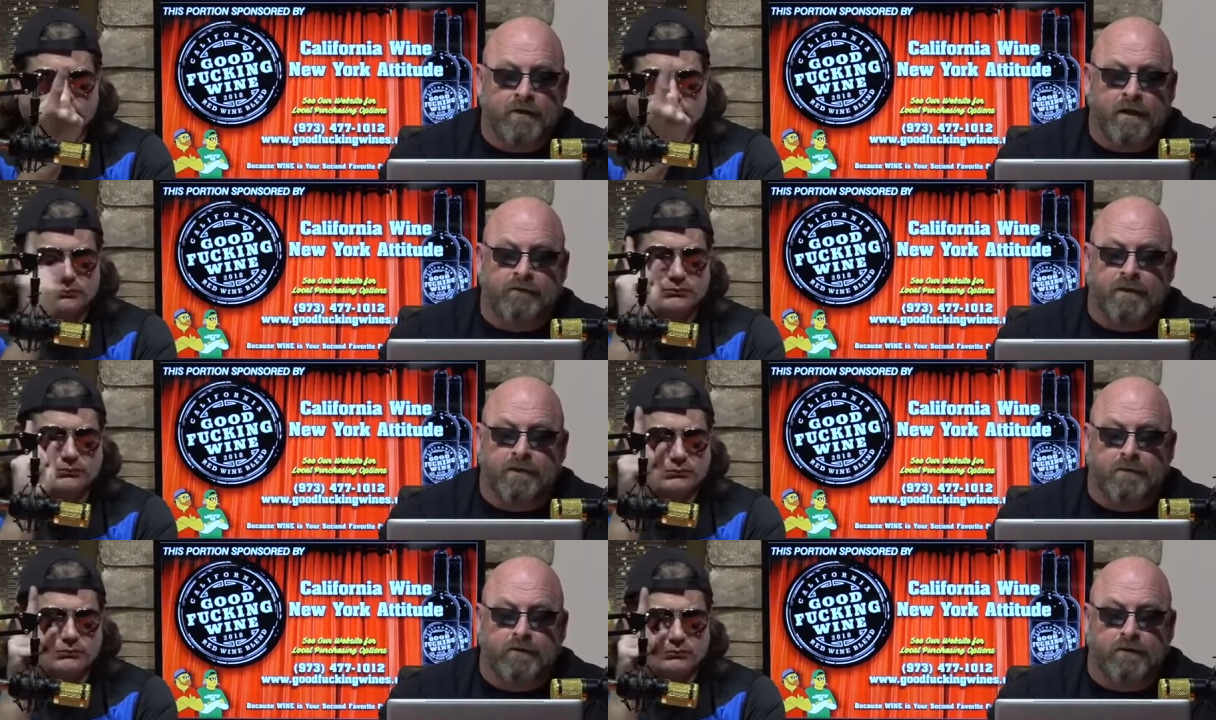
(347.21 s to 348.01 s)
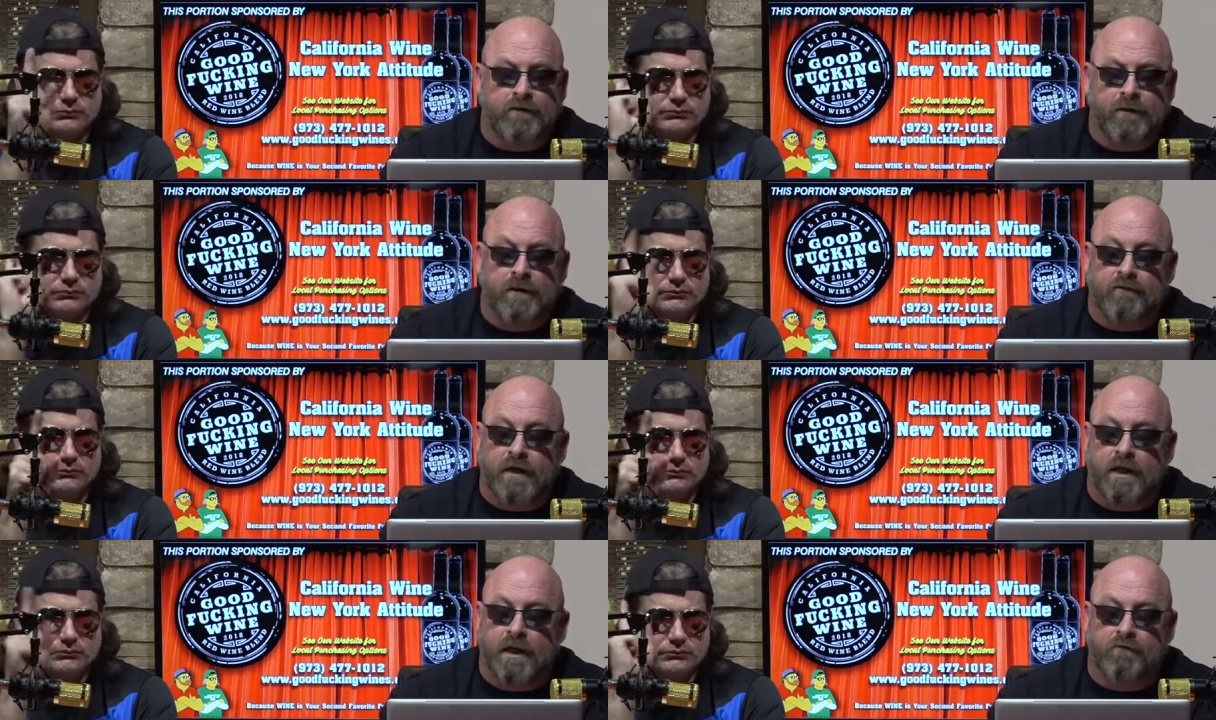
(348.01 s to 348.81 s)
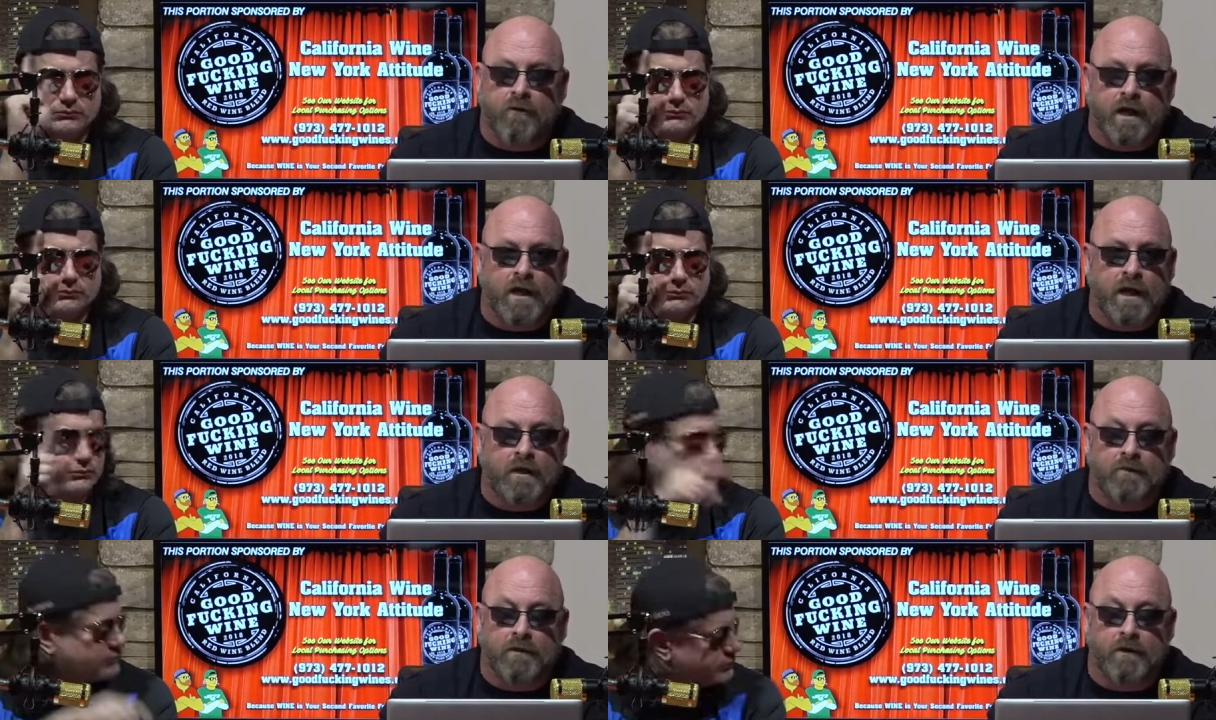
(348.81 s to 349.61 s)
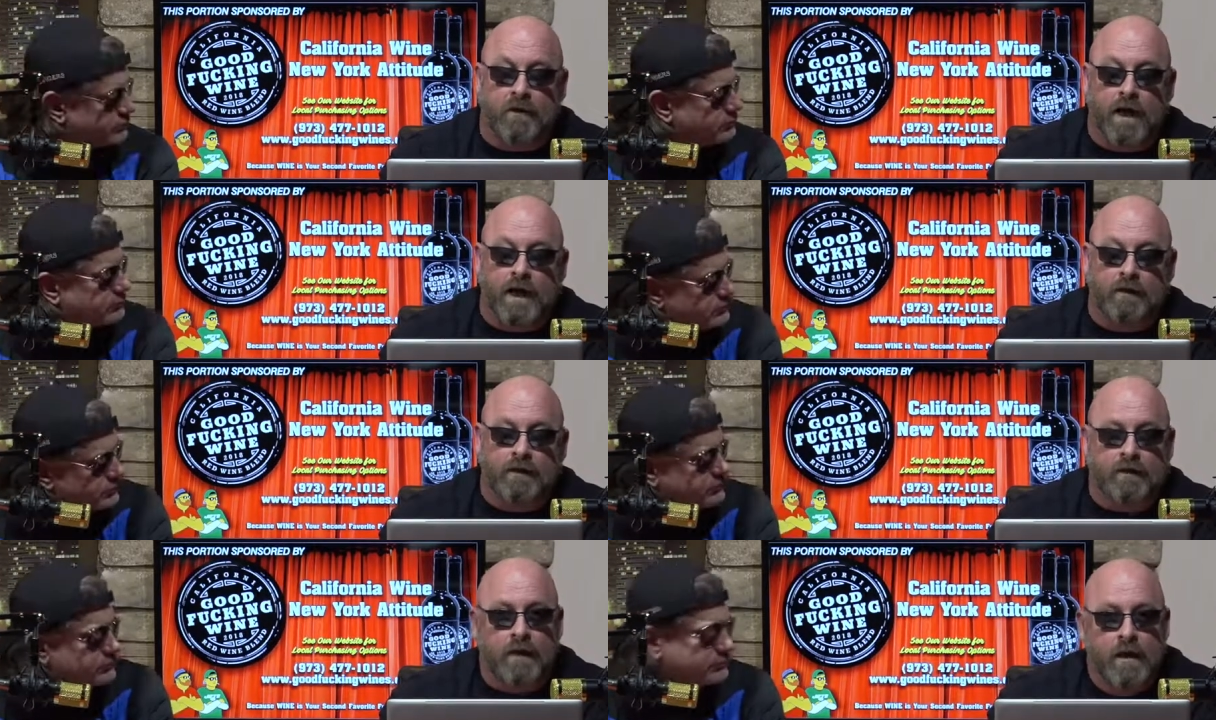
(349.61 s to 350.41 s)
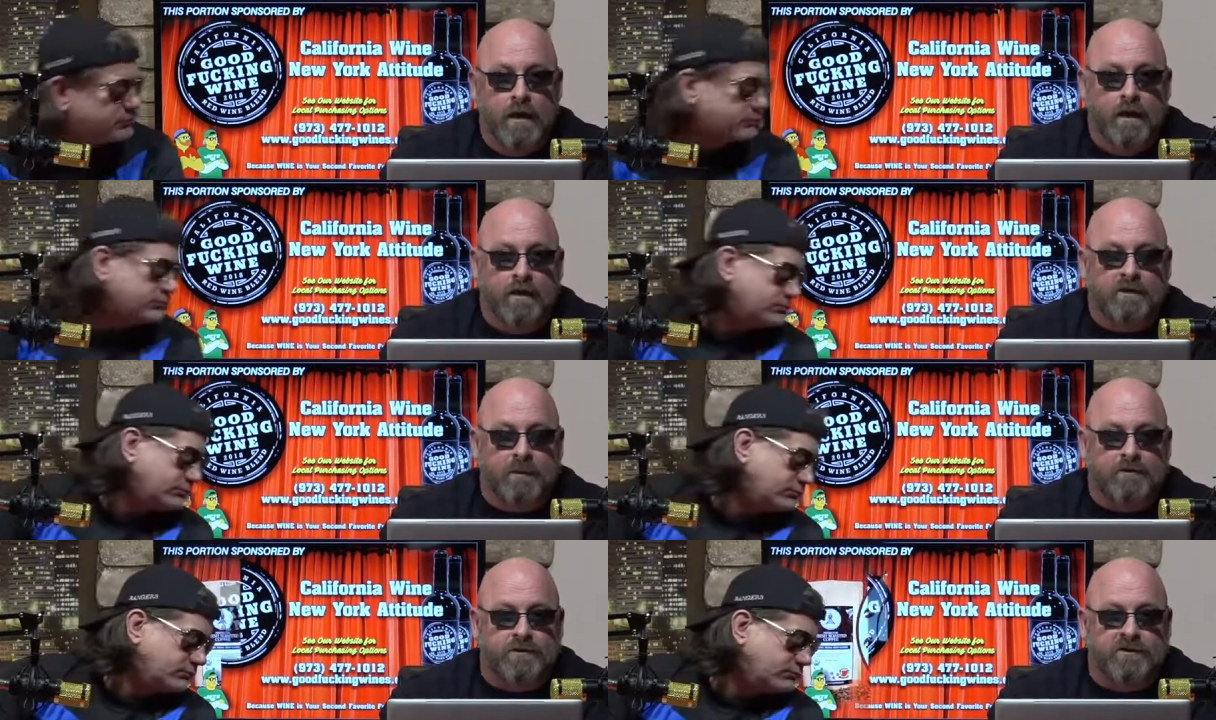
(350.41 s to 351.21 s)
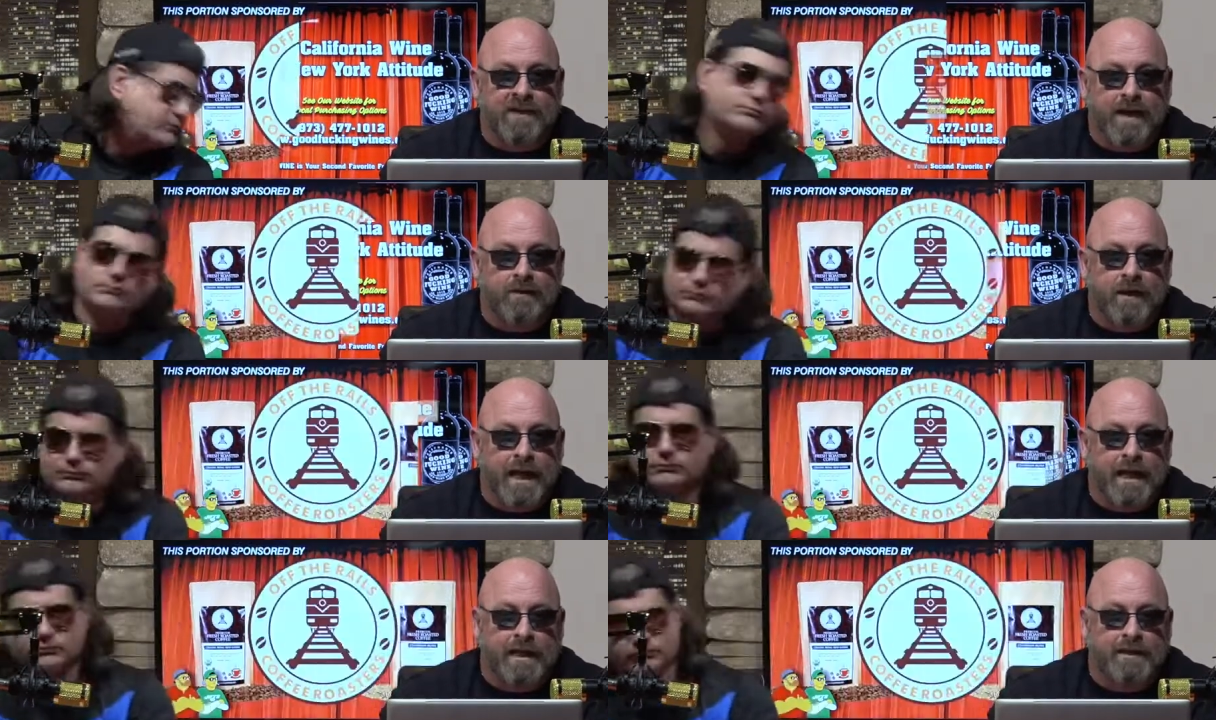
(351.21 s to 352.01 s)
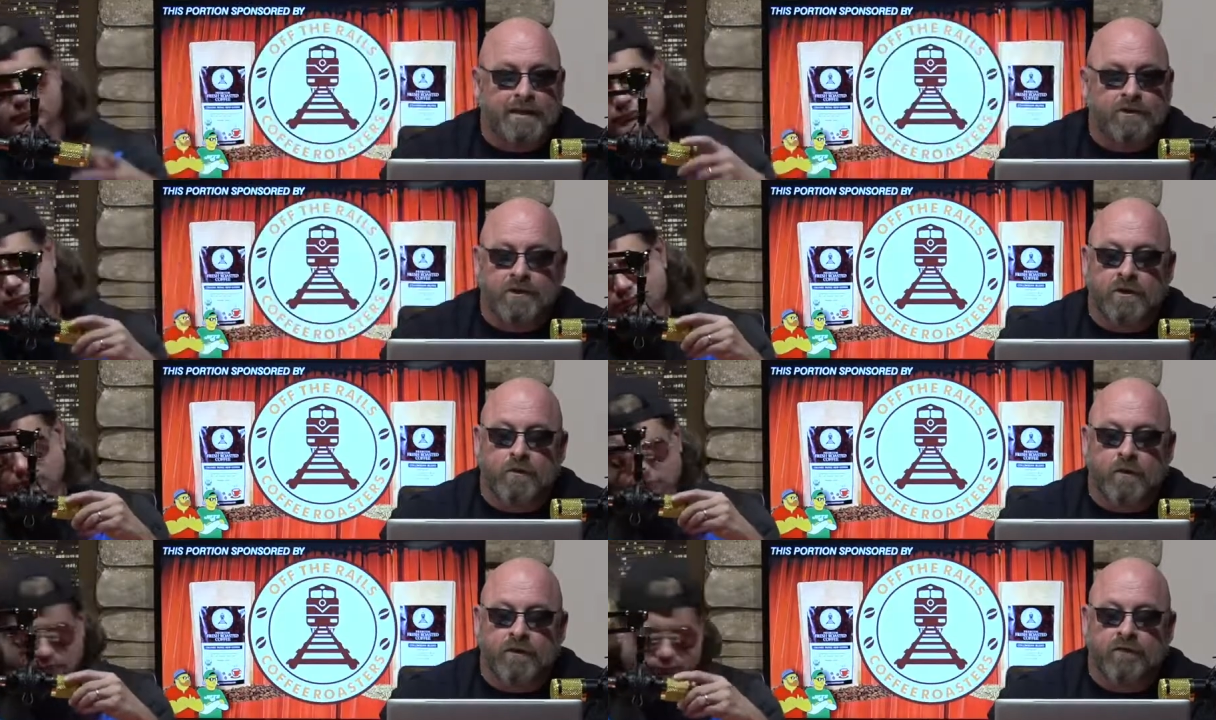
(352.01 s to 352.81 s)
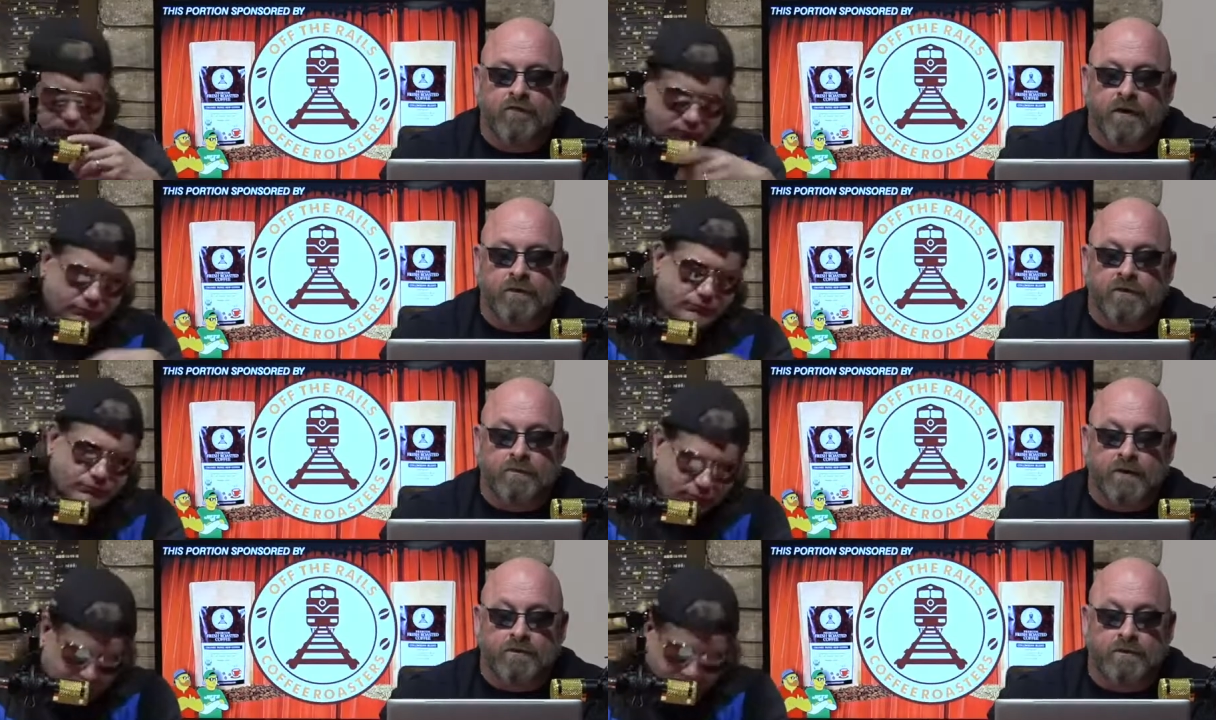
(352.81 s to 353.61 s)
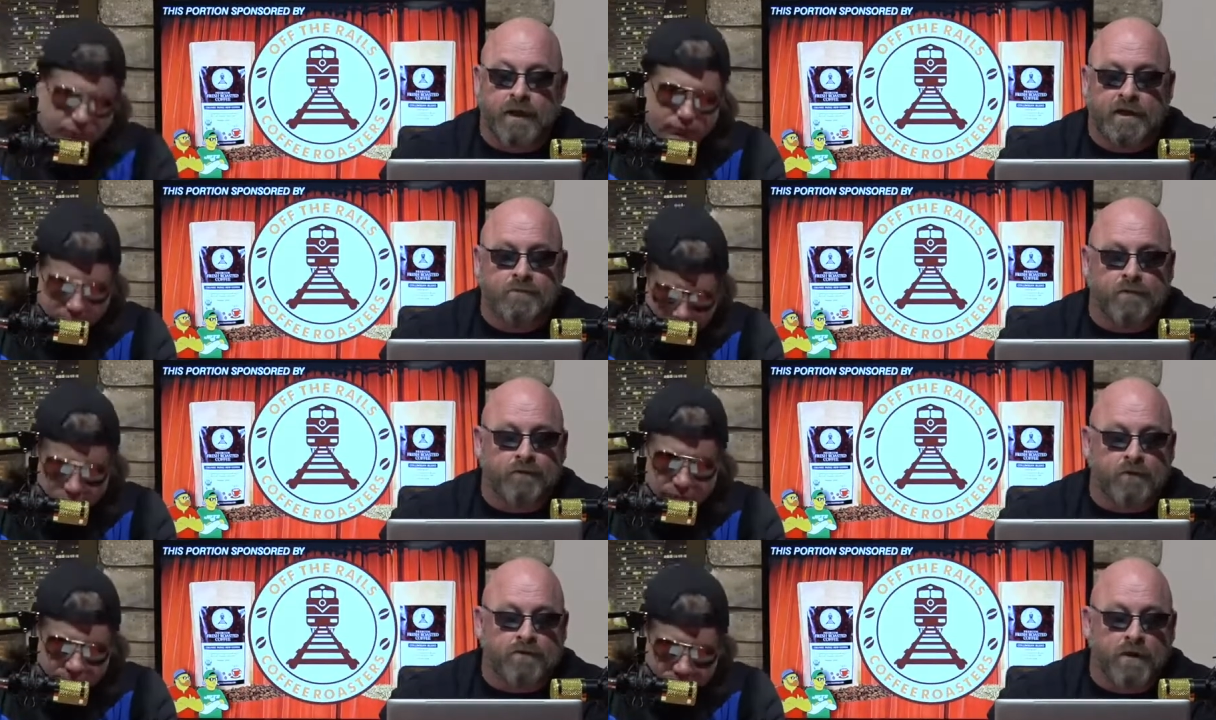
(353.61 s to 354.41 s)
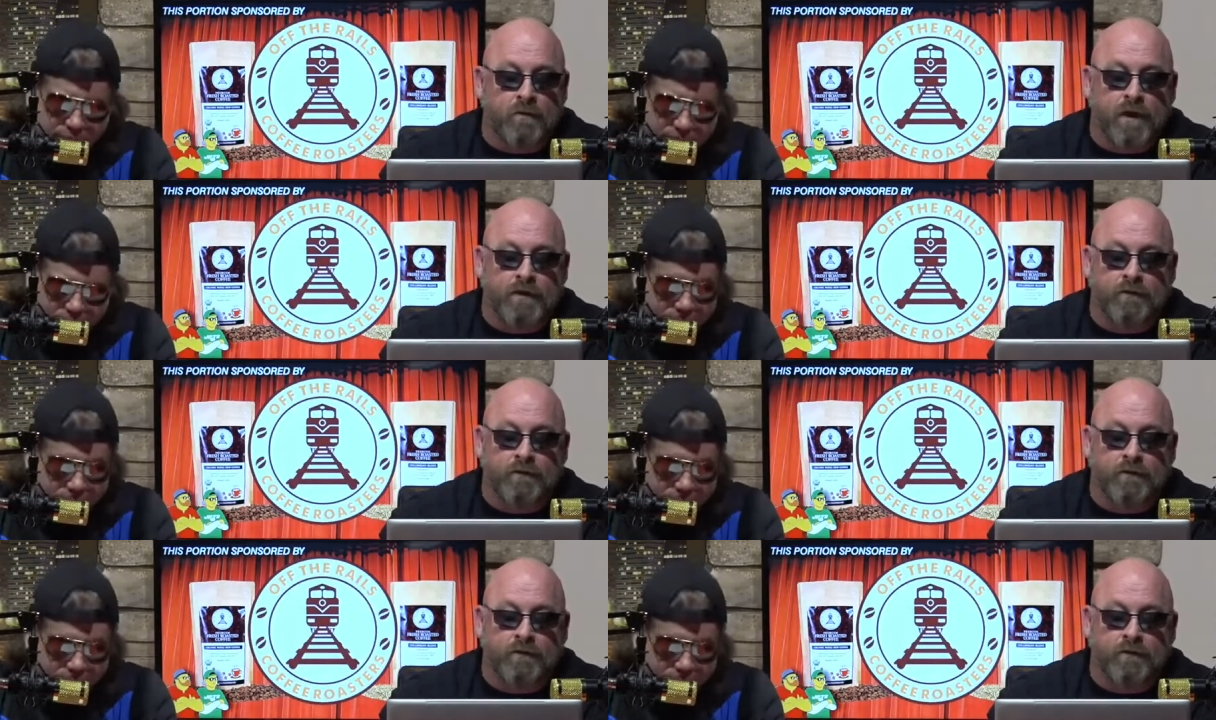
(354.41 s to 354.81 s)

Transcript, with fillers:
Speaker 1: out of Indie Music TV in Ronkonkoma, Long Island. A special Saturday edition with a very special guest, but first I want to